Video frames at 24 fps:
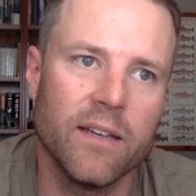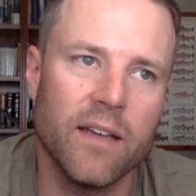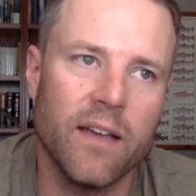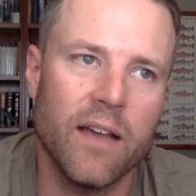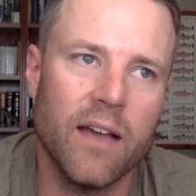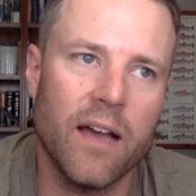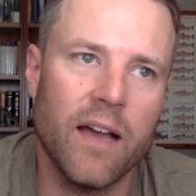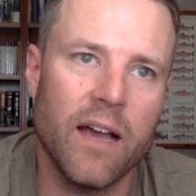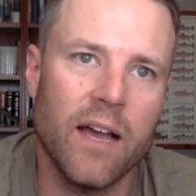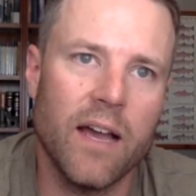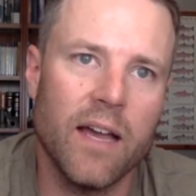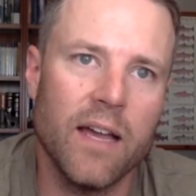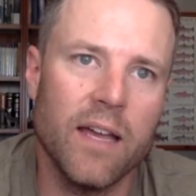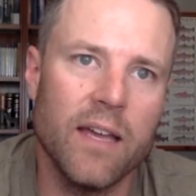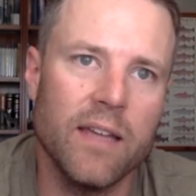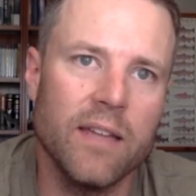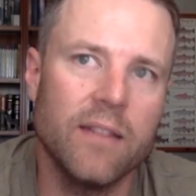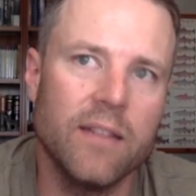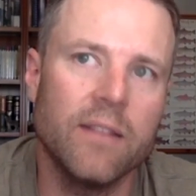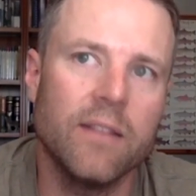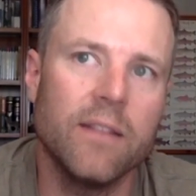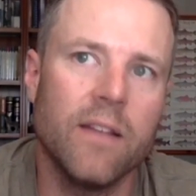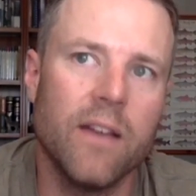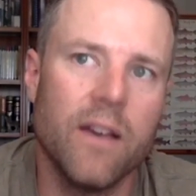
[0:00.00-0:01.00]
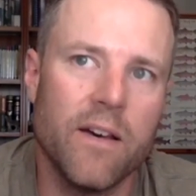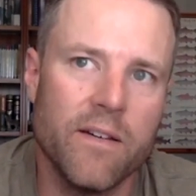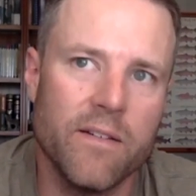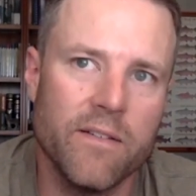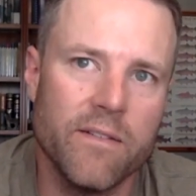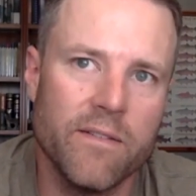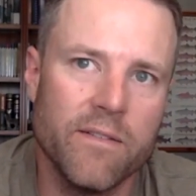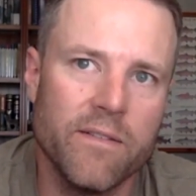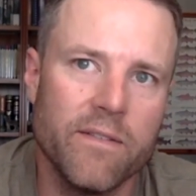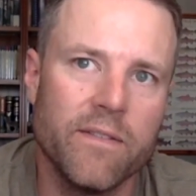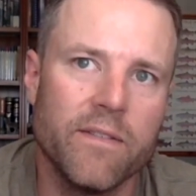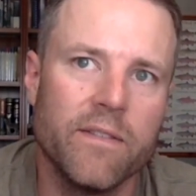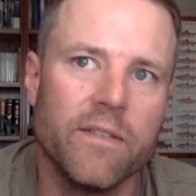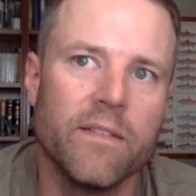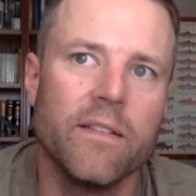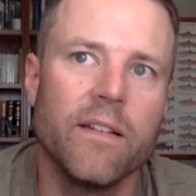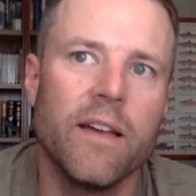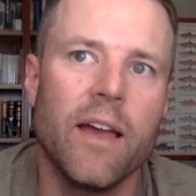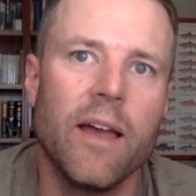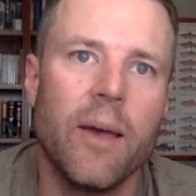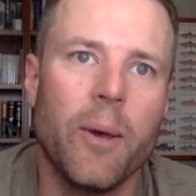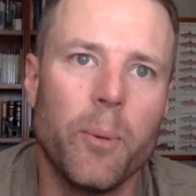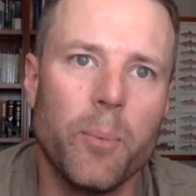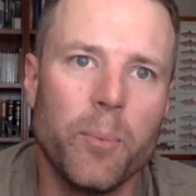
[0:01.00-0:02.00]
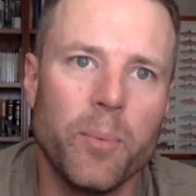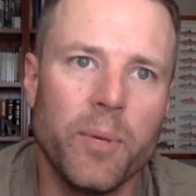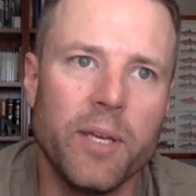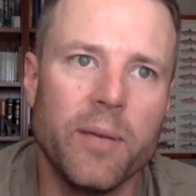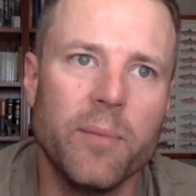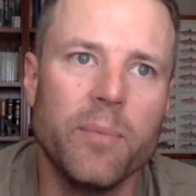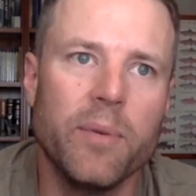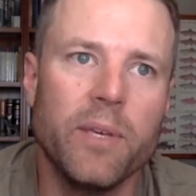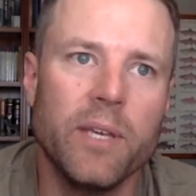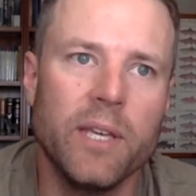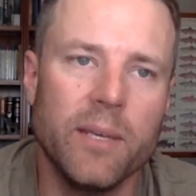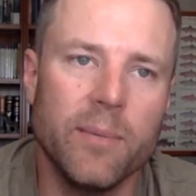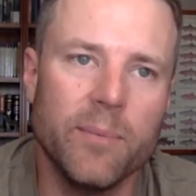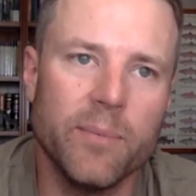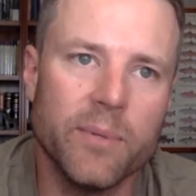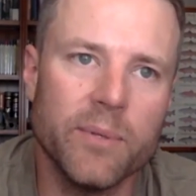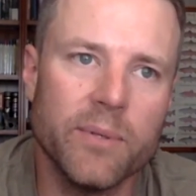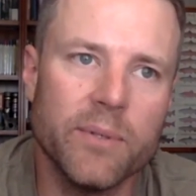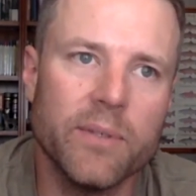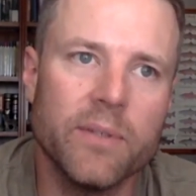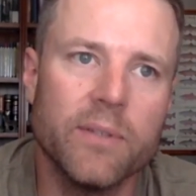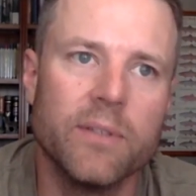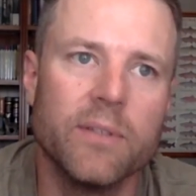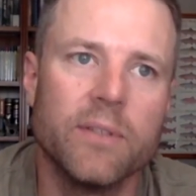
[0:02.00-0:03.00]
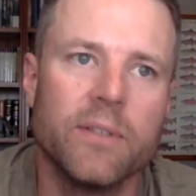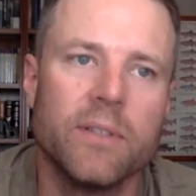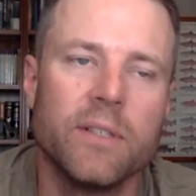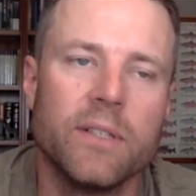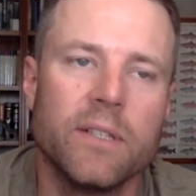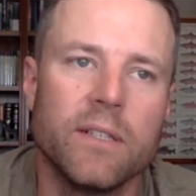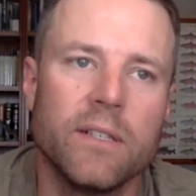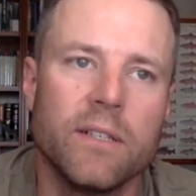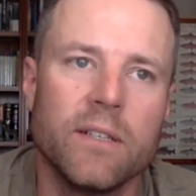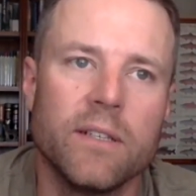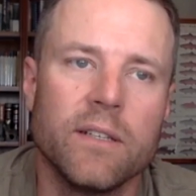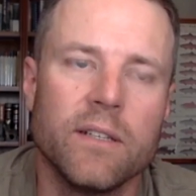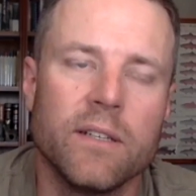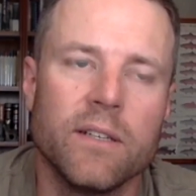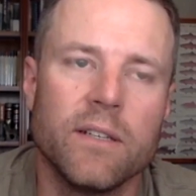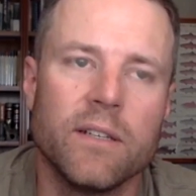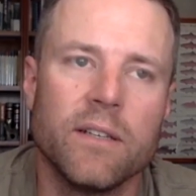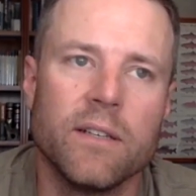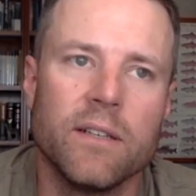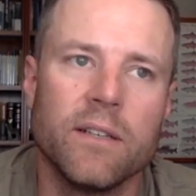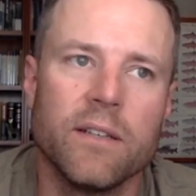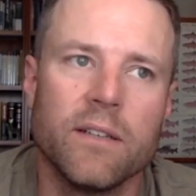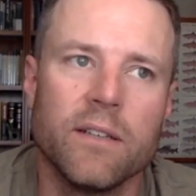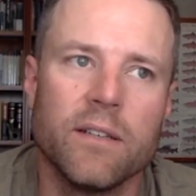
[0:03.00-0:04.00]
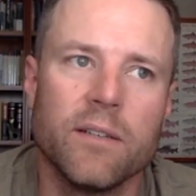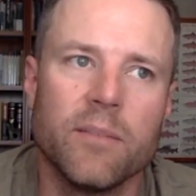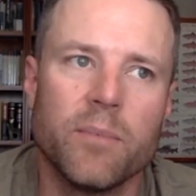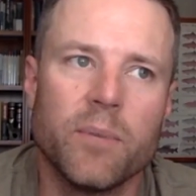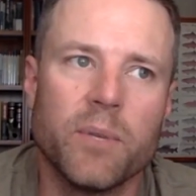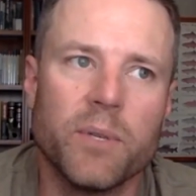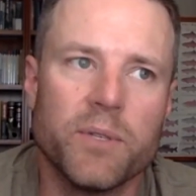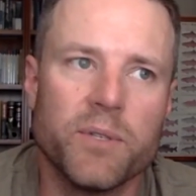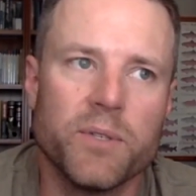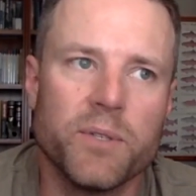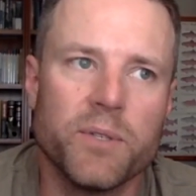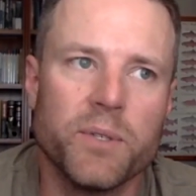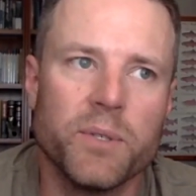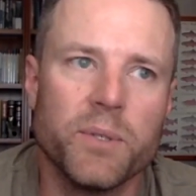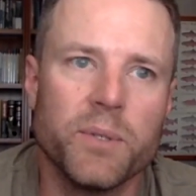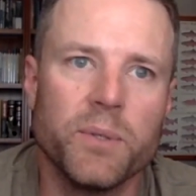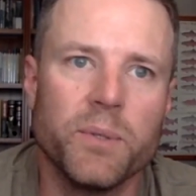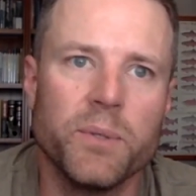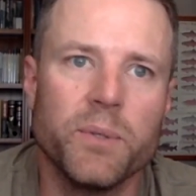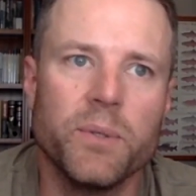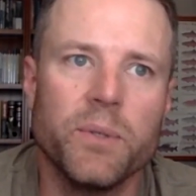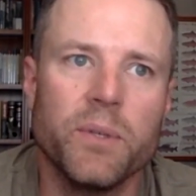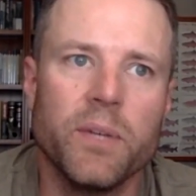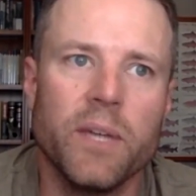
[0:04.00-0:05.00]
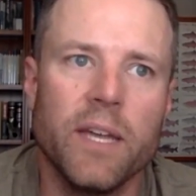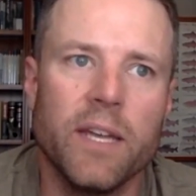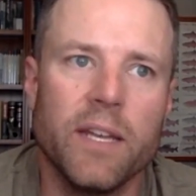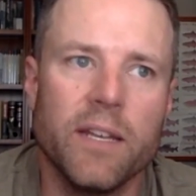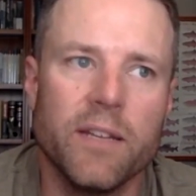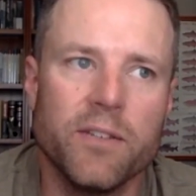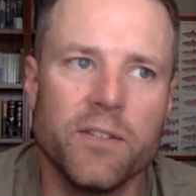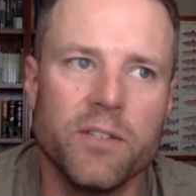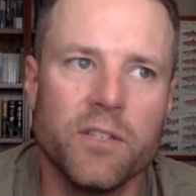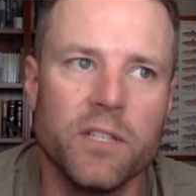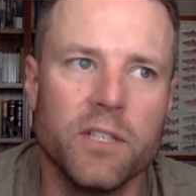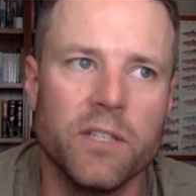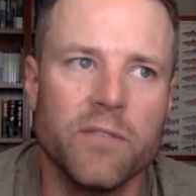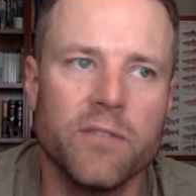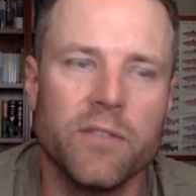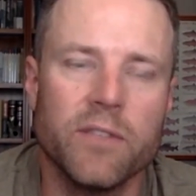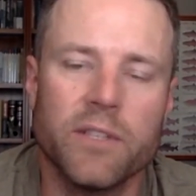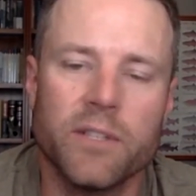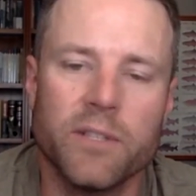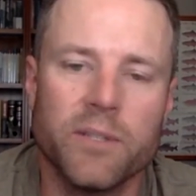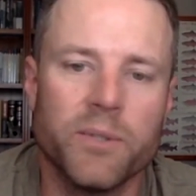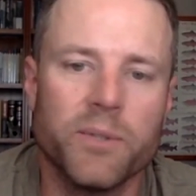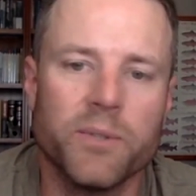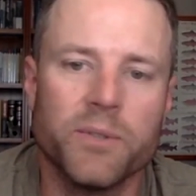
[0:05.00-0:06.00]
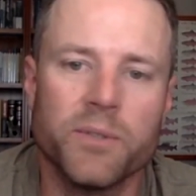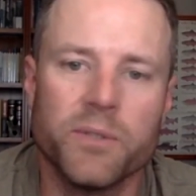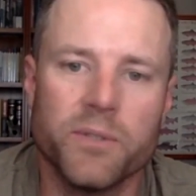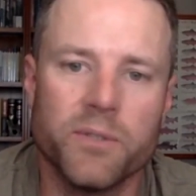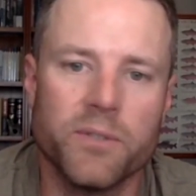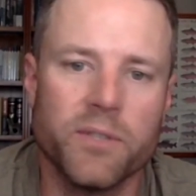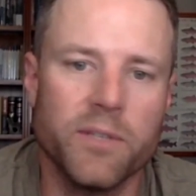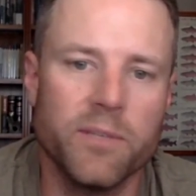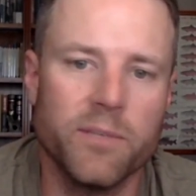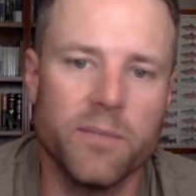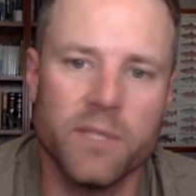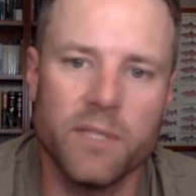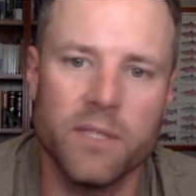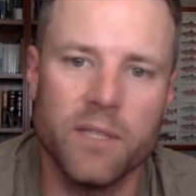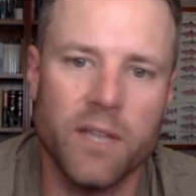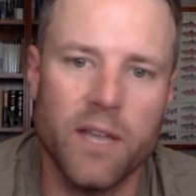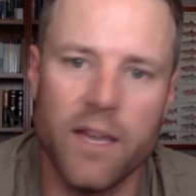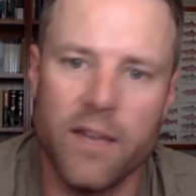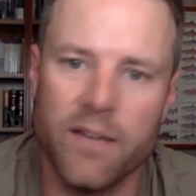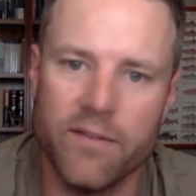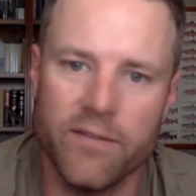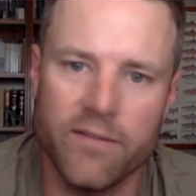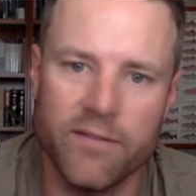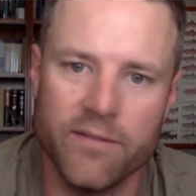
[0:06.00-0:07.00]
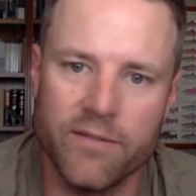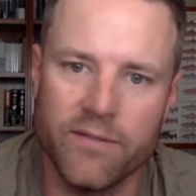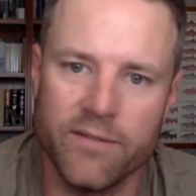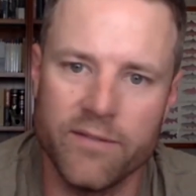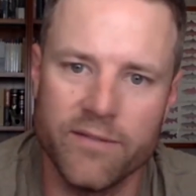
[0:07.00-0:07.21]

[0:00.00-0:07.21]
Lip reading: I love helping people pursue and achieve their goals and dreams in life.